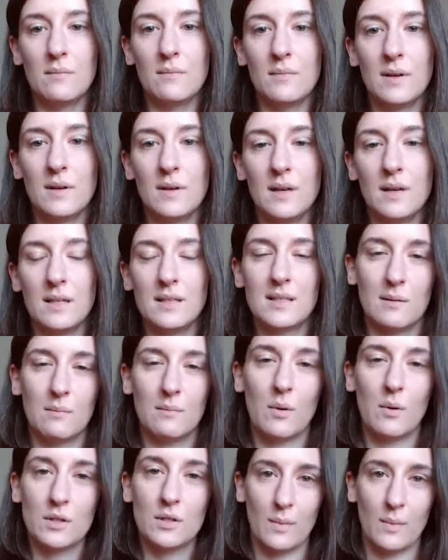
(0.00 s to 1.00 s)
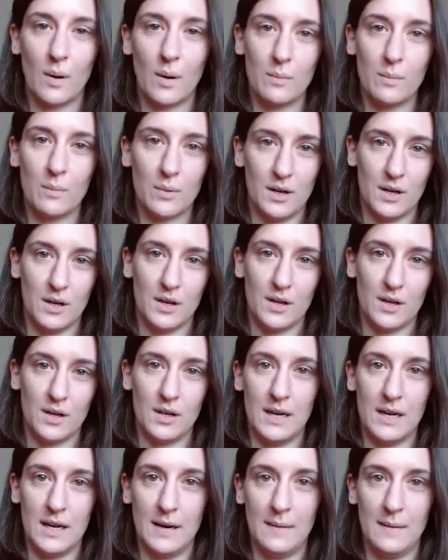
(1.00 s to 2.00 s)
it's the most popular
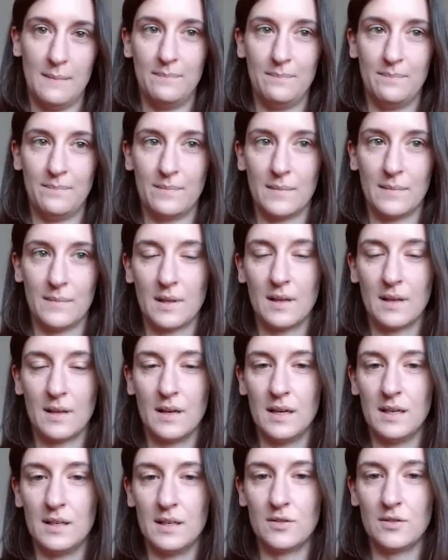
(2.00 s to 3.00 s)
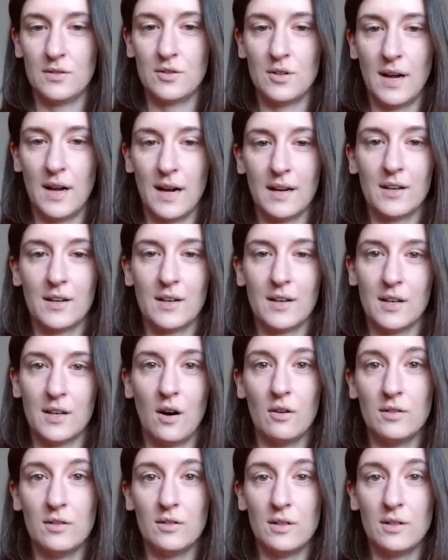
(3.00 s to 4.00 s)
tracker
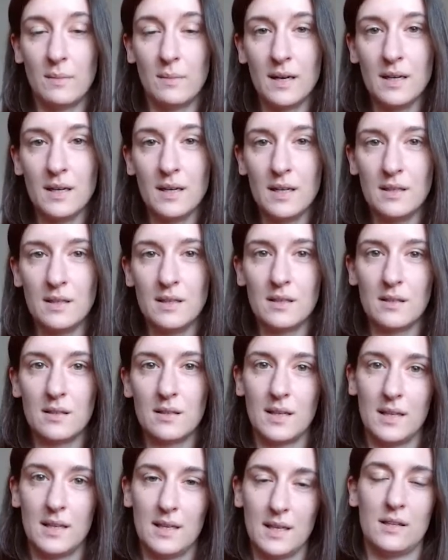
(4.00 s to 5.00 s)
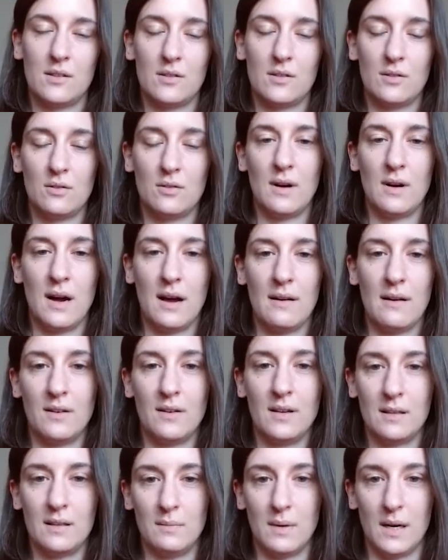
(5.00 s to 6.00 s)
on the market dedicated to
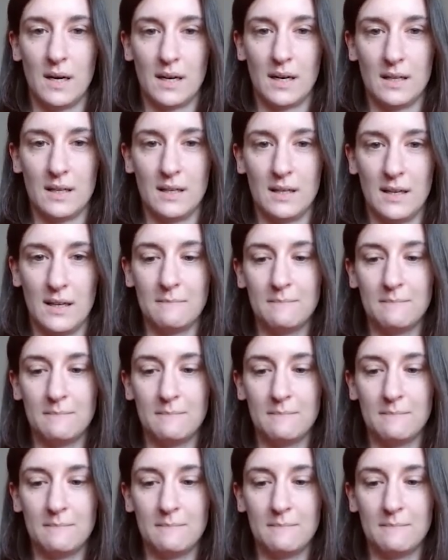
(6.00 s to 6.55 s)
affiliate marketing.